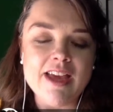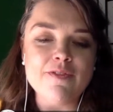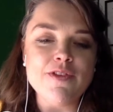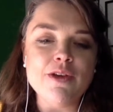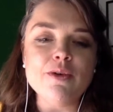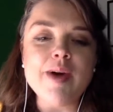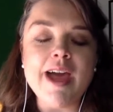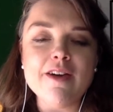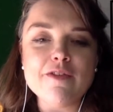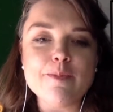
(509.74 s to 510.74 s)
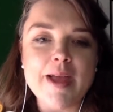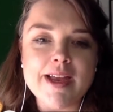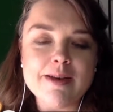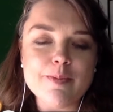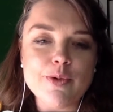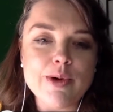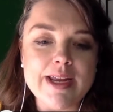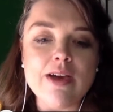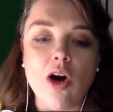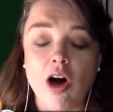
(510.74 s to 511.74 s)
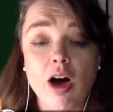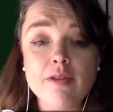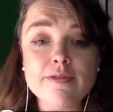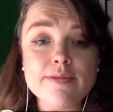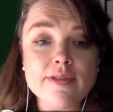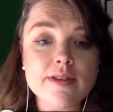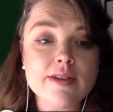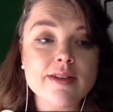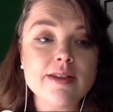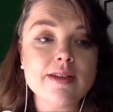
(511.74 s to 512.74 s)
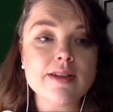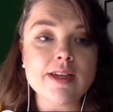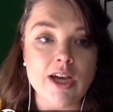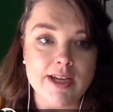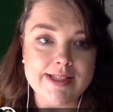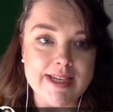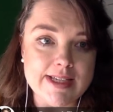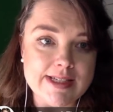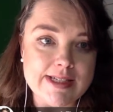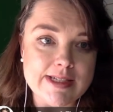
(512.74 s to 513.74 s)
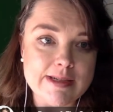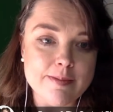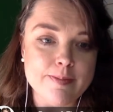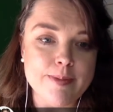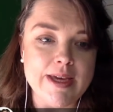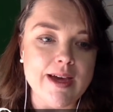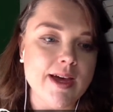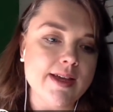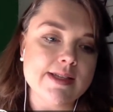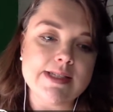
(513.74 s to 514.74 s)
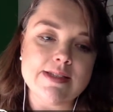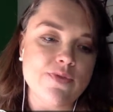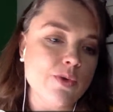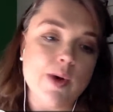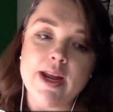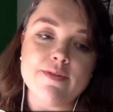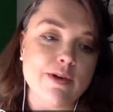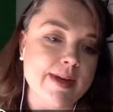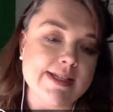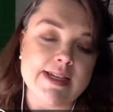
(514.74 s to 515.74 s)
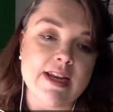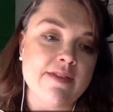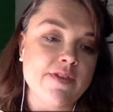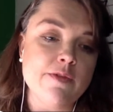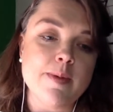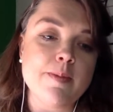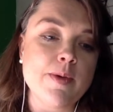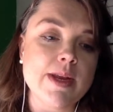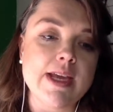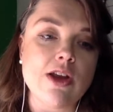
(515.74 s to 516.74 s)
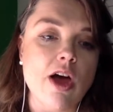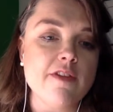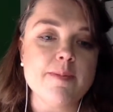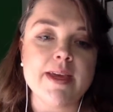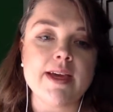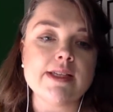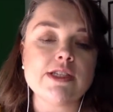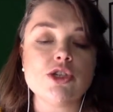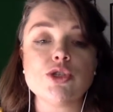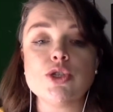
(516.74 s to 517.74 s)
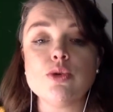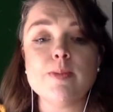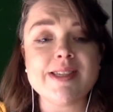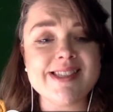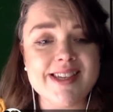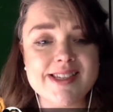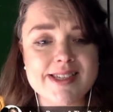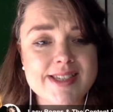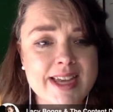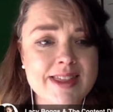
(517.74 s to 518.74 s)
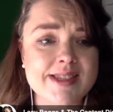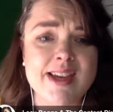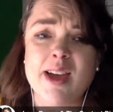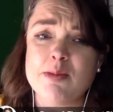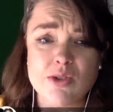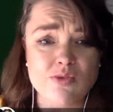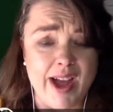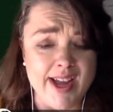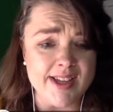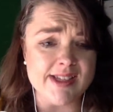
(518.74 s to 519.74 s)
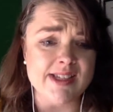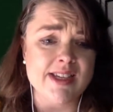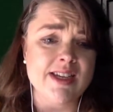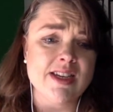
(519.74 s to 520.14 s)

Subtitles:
If you have been putting off content because for whatever reason, if you've been putting it off because you're too busy to take the time to write,